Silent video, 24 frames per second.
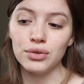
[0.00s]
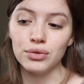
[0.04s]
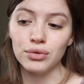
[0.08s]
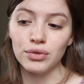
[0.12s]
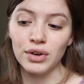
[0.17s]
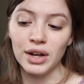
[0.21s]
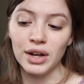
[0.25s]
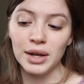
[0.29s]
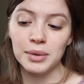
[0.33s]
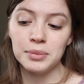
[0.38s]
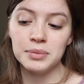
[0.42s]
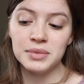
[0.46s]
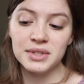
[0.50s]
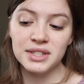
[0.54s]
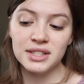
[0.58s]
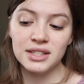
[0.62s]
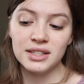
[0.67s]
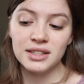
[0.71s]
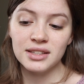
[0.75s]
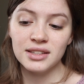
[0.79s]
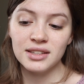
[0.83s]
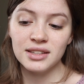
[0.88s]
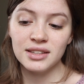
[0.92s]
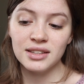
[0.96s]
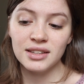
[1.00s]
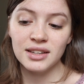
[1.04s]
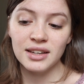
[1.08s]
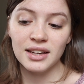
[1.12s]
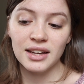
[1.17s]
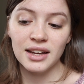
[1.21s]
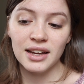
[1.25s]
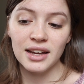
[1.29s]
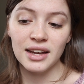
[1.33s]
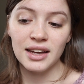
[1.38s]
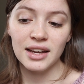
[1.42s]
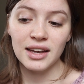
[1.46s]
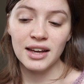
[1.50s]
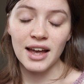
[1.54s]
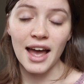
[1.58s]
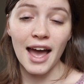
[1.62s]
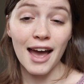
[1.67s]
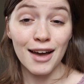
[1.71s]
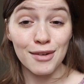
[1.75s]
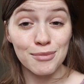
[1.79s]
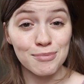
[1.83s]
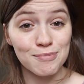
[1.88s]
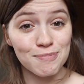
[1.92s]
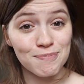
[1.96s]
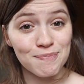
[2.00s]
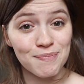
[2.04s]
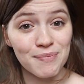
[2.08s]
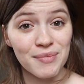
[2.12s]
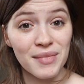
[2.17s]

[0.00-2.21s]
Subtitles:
ribbed hem,